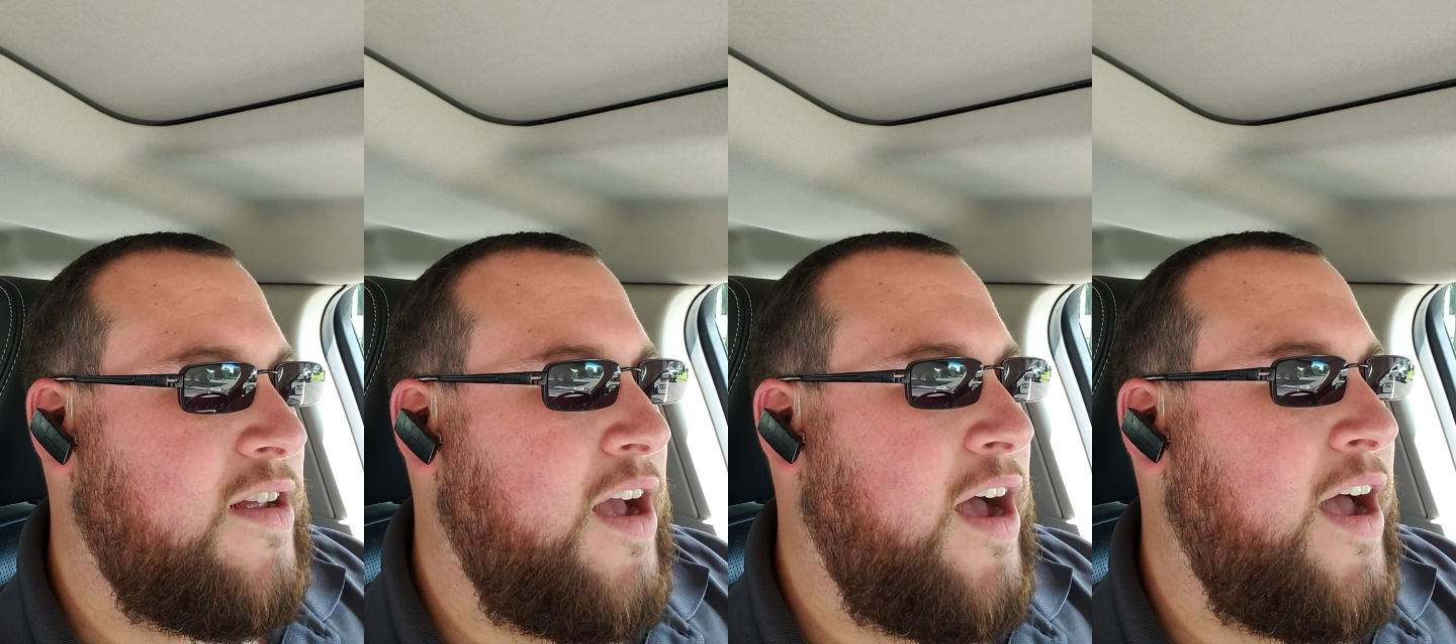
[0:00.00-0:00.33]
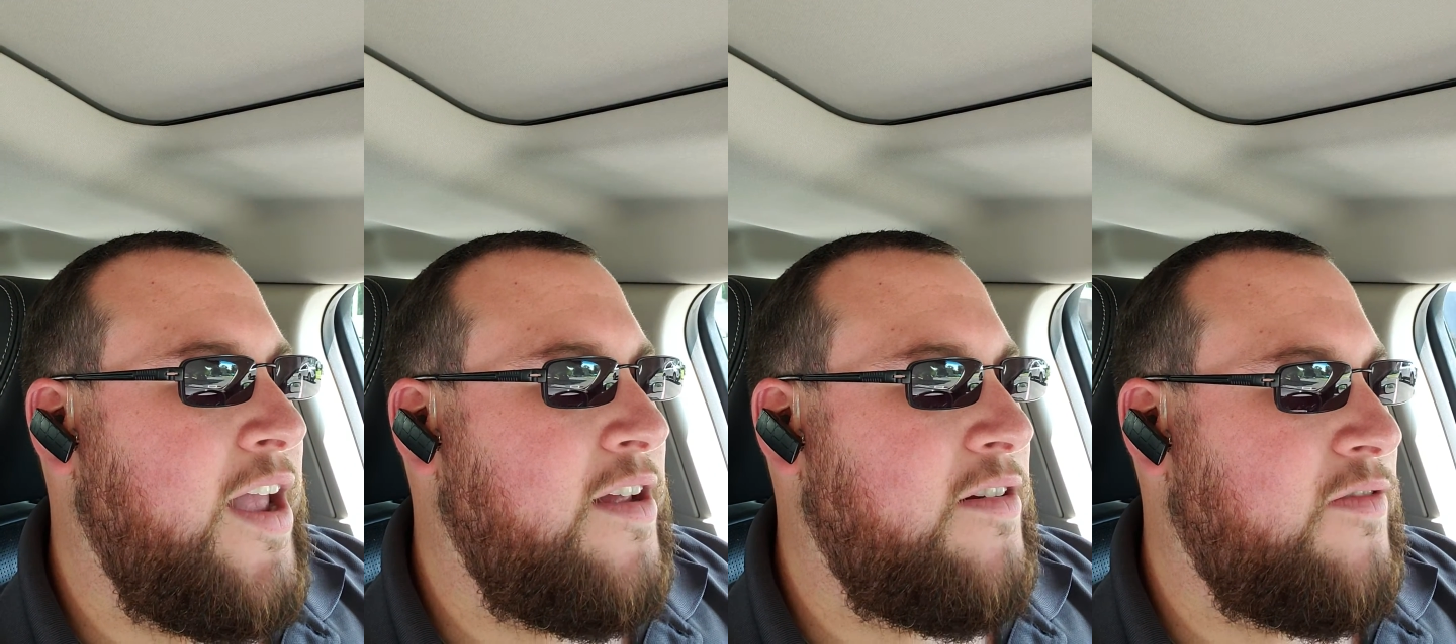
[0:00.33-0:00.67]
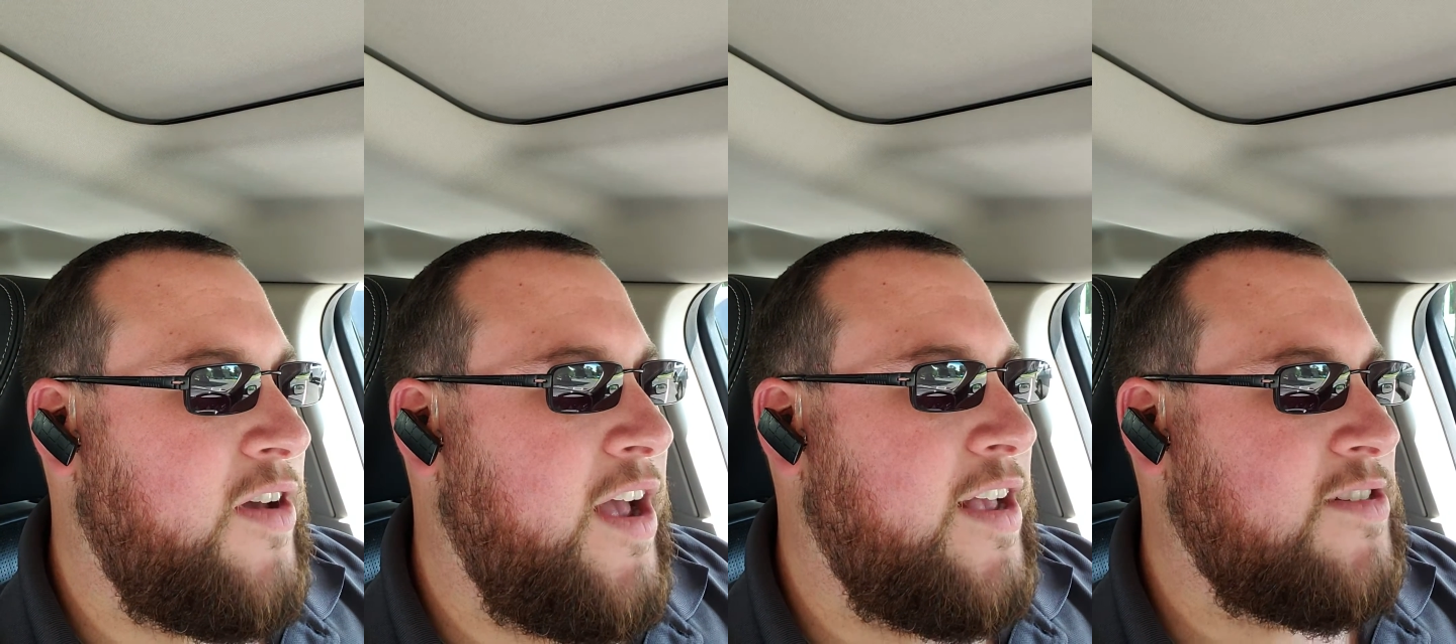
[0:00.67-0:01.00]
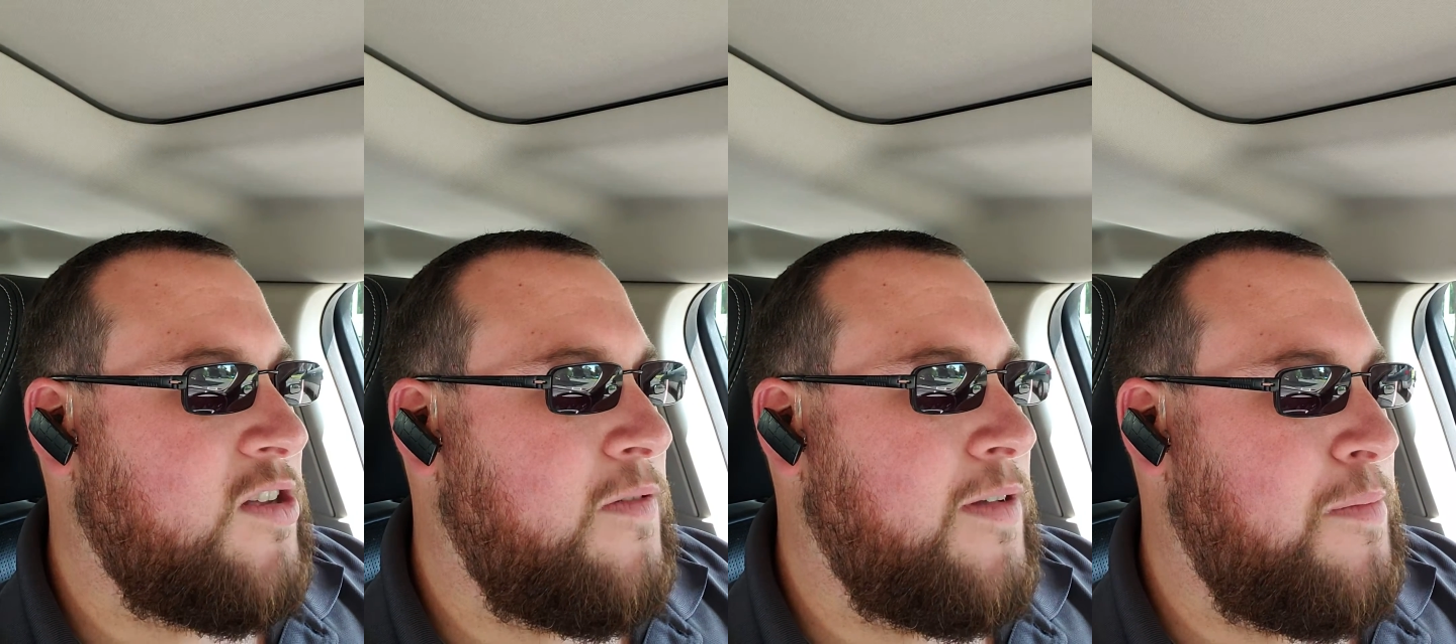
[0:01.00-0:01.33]
I advise
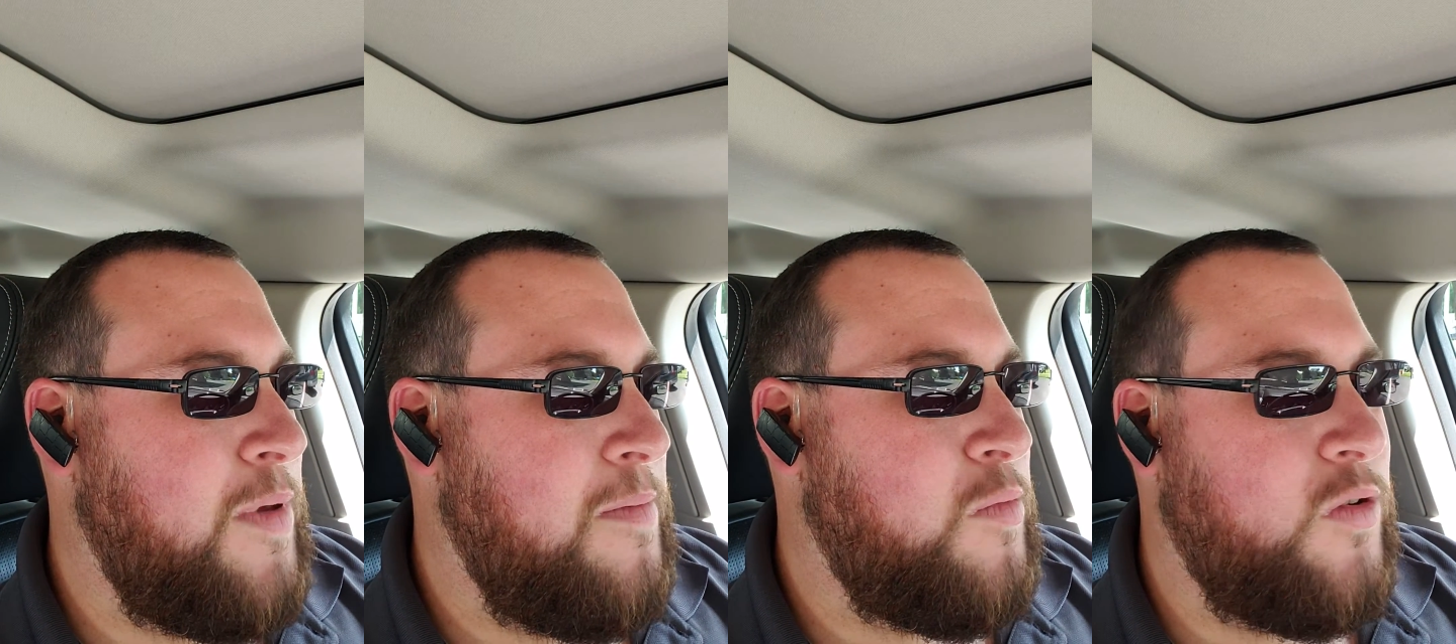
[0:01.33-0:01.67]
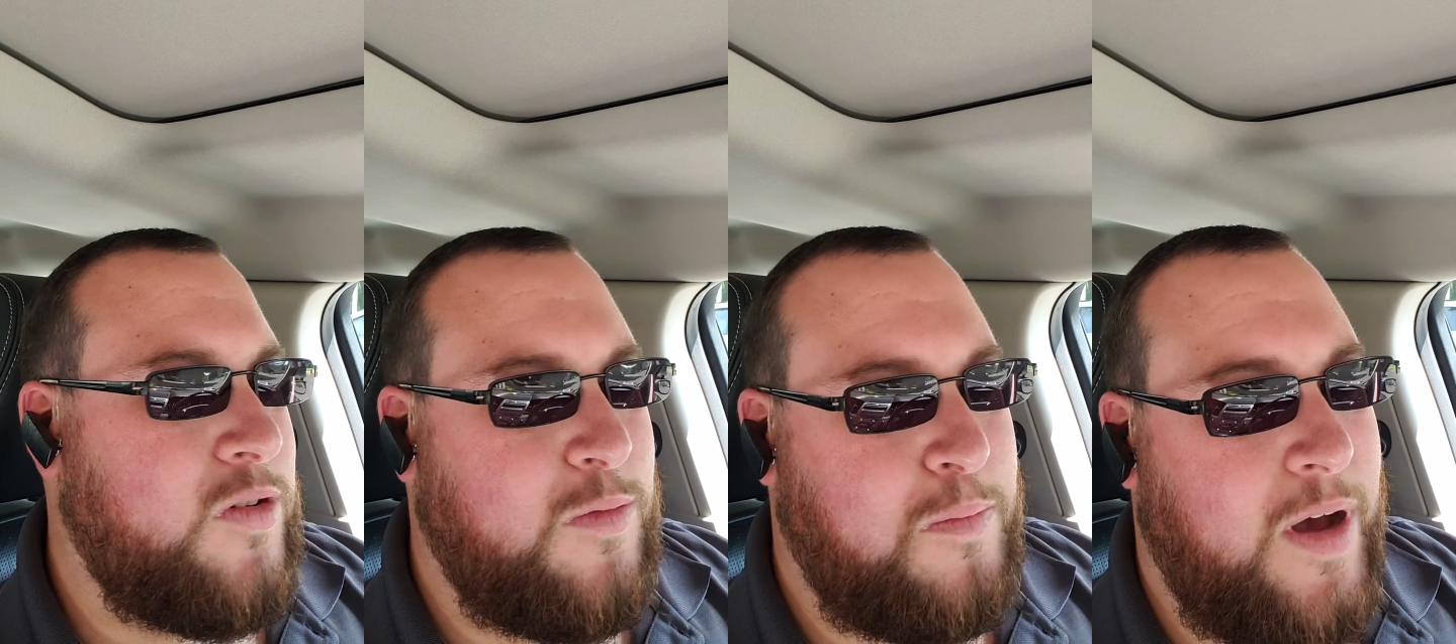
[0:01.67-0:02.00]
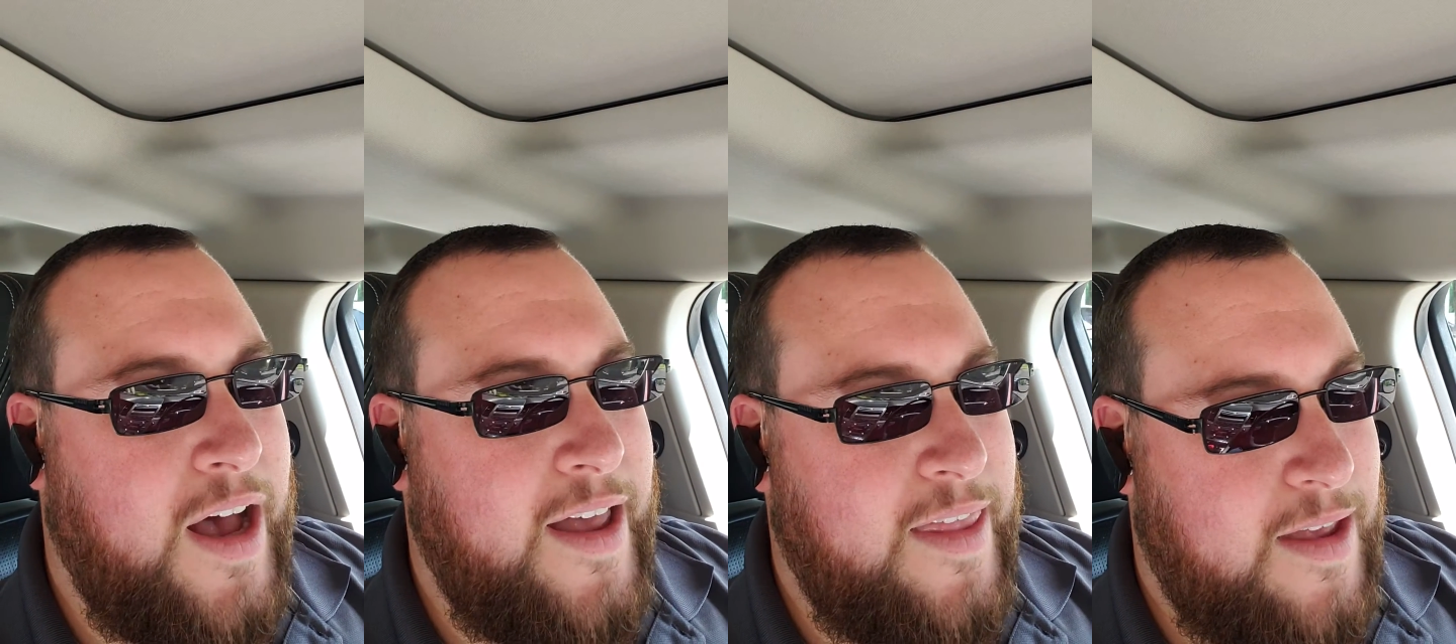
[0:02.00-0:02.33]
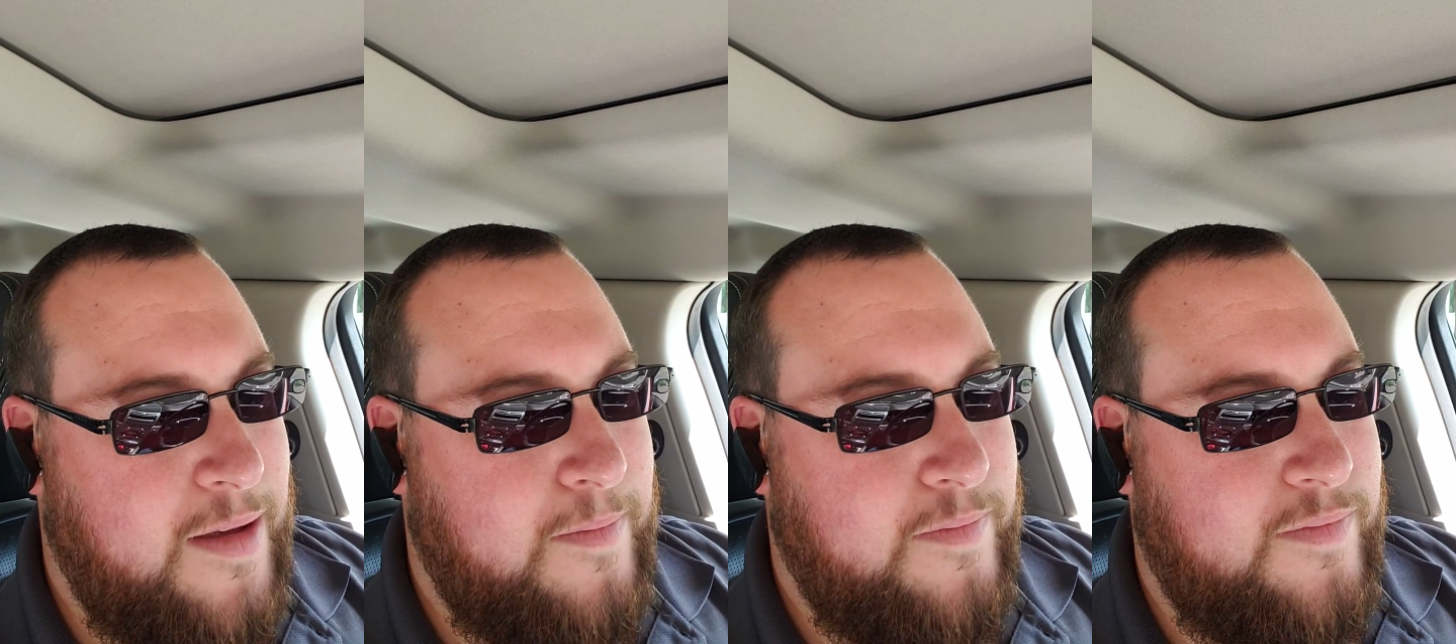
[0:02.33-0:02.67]
only people to buy
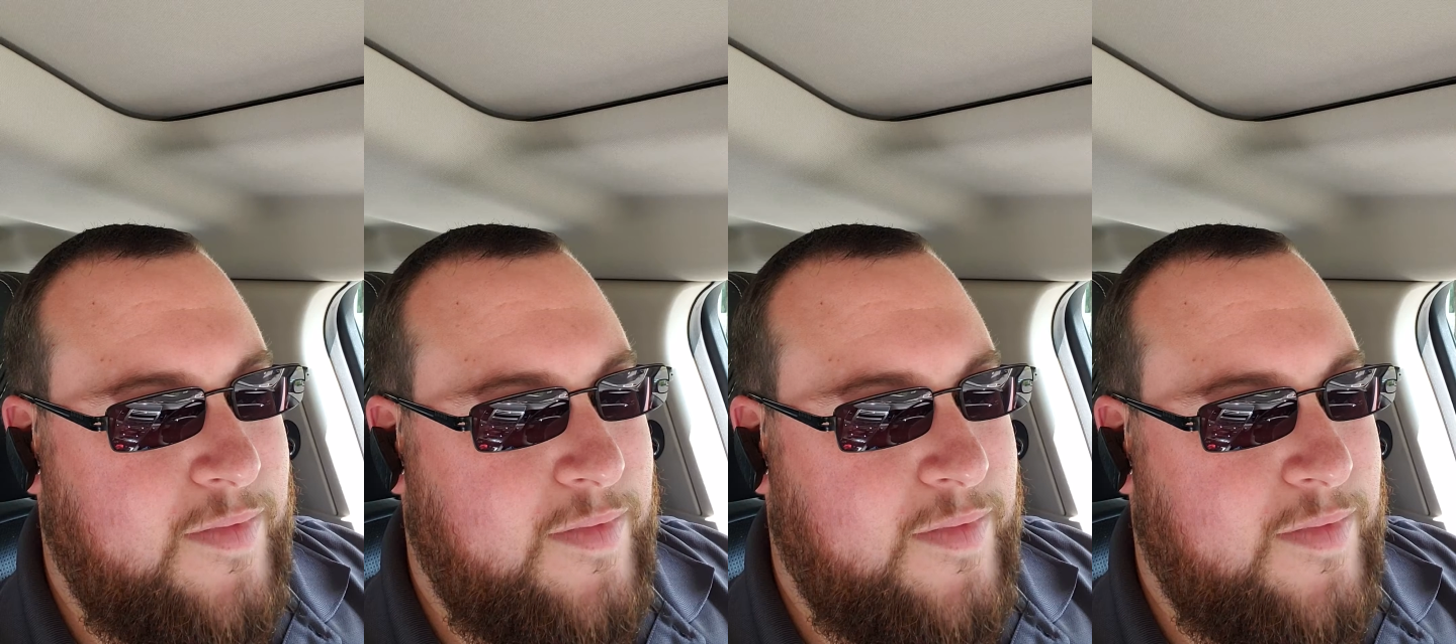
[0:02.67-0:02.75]
them,